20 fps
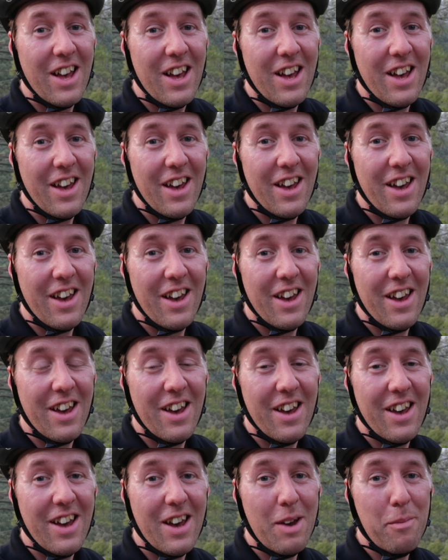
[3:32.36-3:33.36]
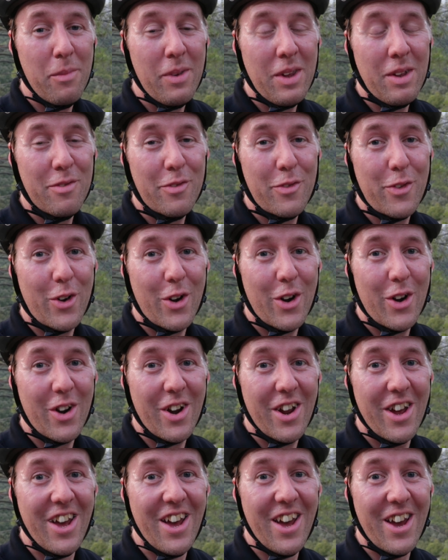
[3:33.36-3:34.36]
I'm in
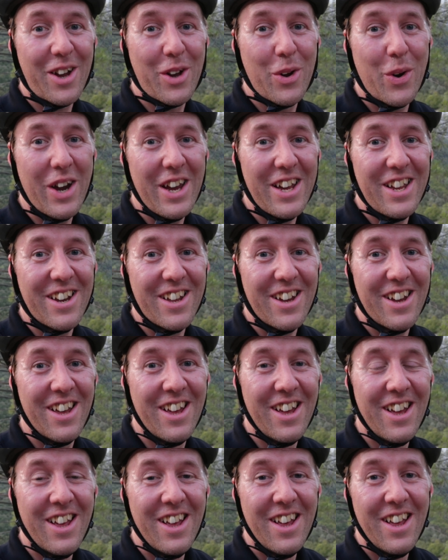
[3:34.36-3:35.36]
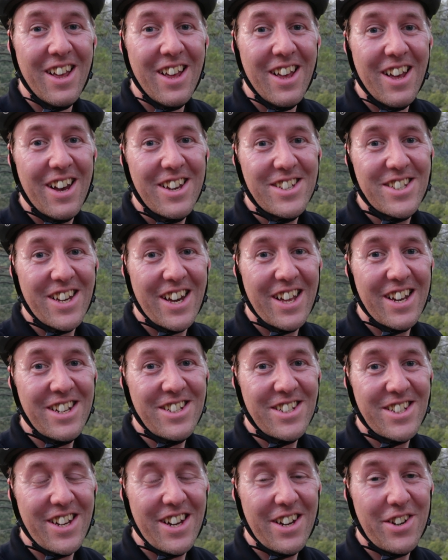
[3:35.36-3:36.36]
for quite a
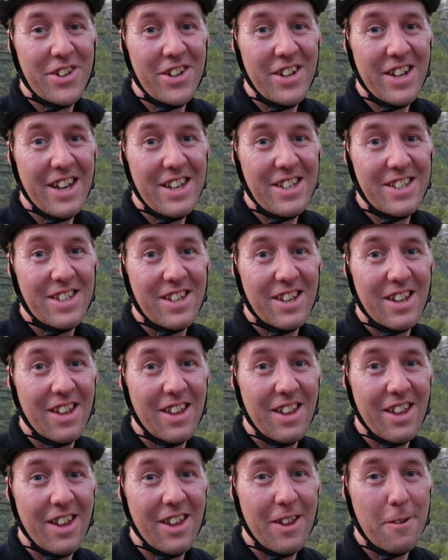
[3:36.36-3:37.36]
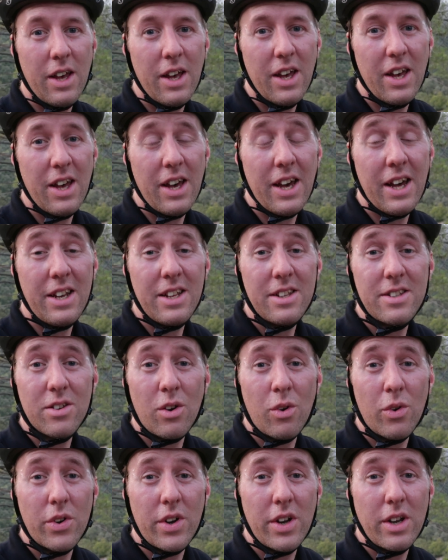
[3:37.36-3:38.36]
challenge here tonight. And it's
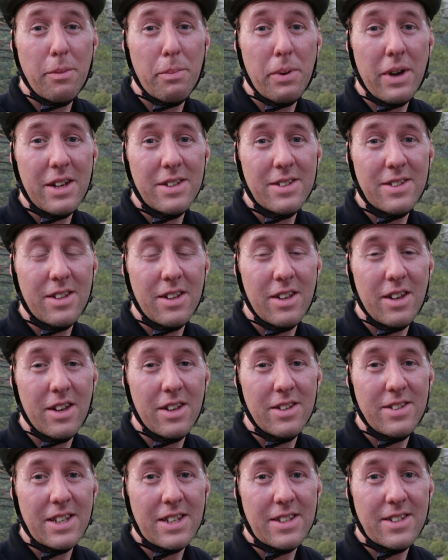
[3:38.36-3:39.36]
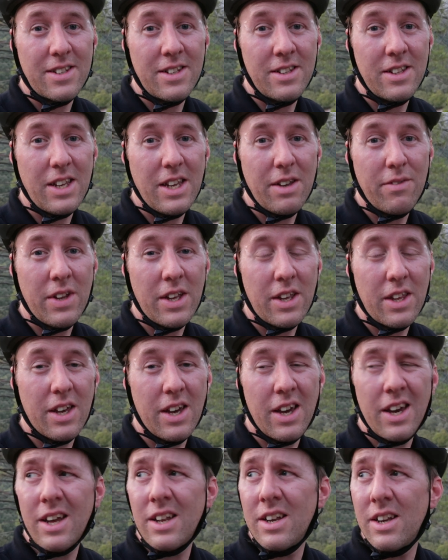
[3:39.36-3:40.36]
already past 6 in the evening,
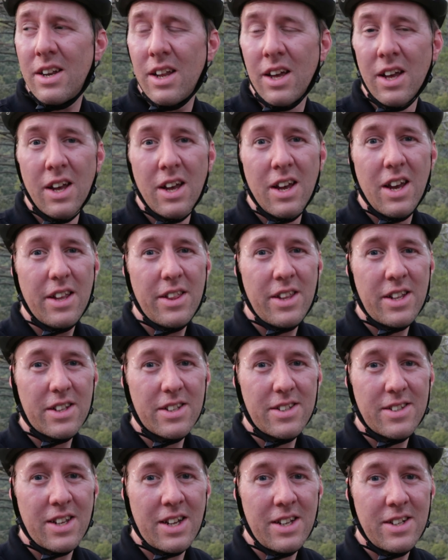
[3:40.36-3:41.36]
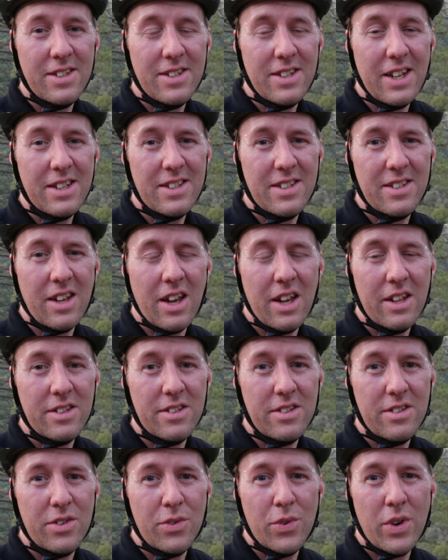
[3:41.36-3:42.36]
and I think the sun sets at
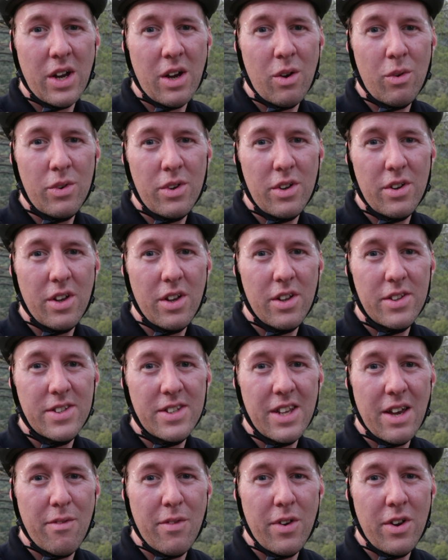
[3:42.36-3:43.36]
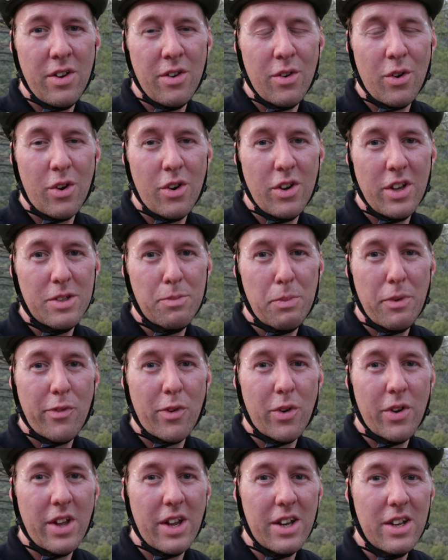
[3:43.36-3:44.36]
around 7 or just
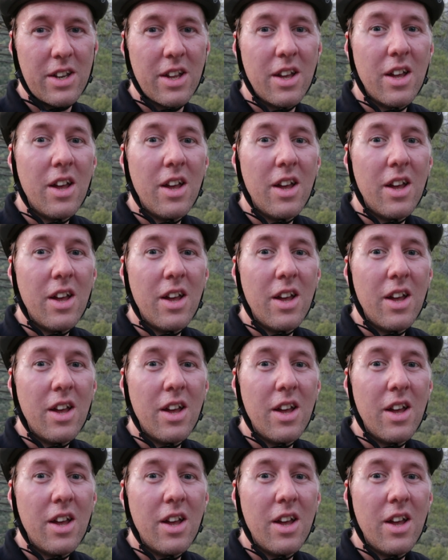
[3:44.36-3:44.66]
before that.